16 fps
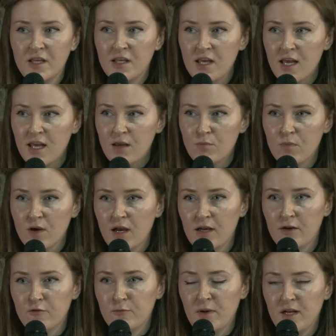became a
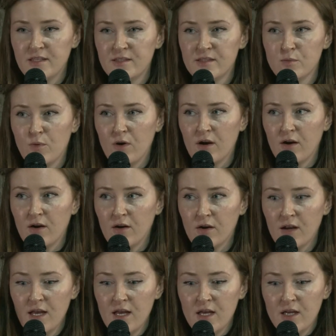kind of place
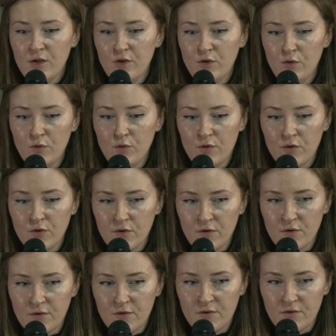where you
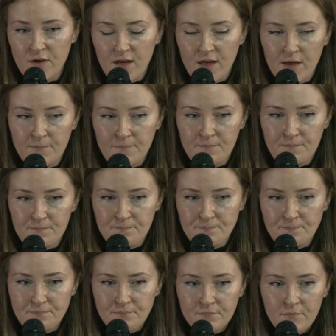could
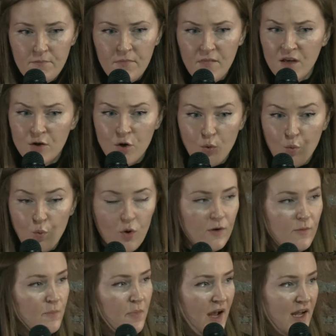
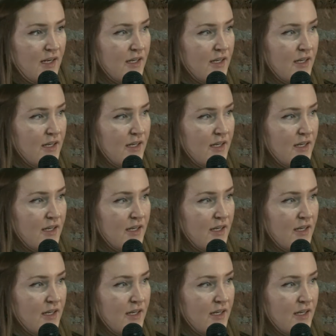one